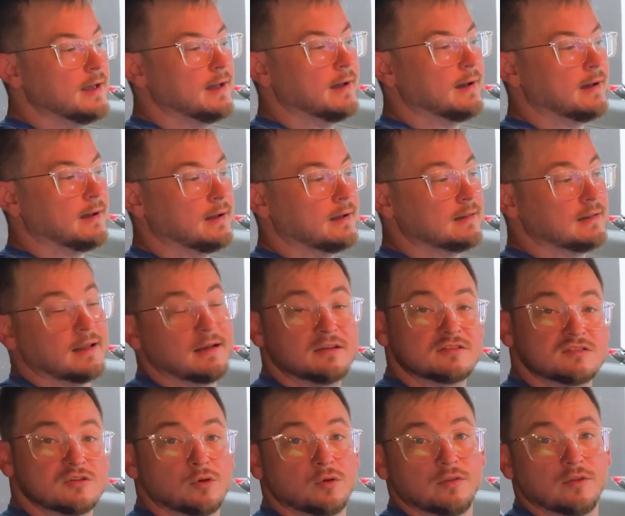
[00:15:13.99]
Let
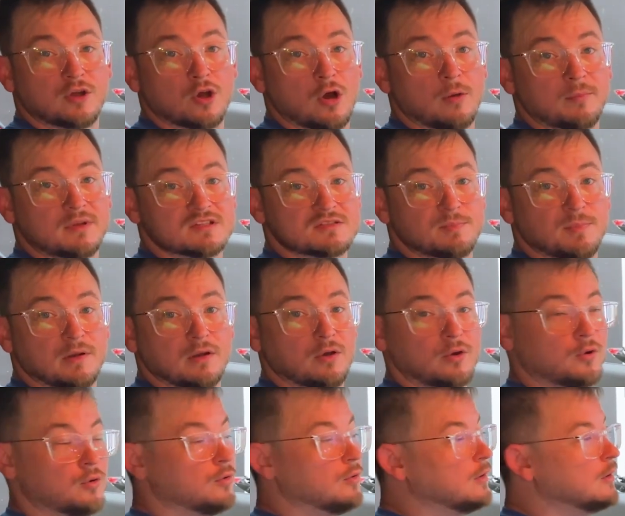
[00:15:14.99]
us know in the comments
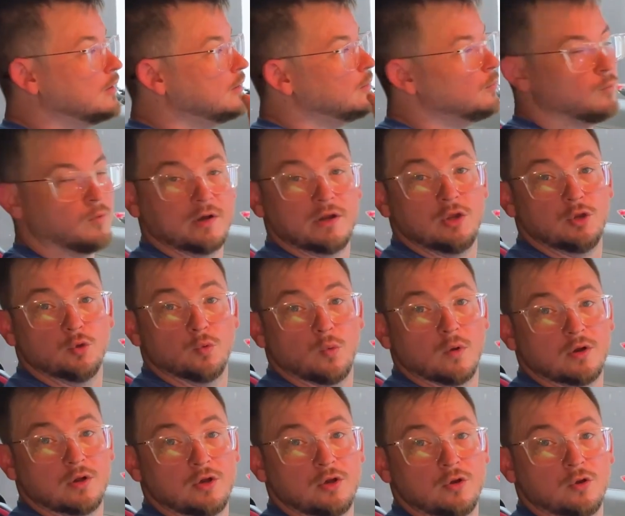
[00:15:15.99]
below, what do you
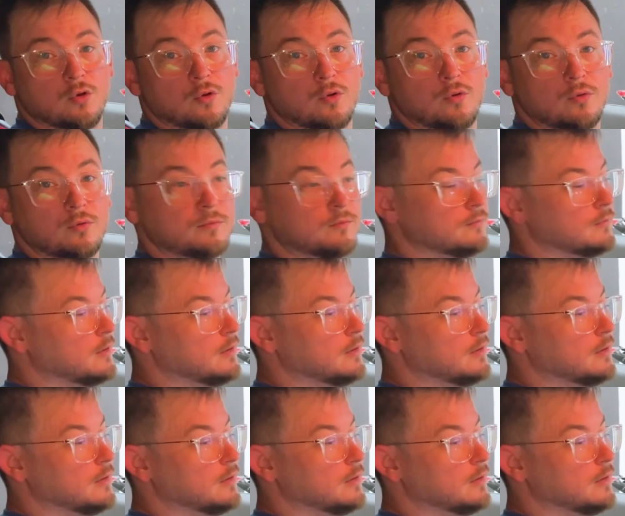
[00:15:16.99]
want to know?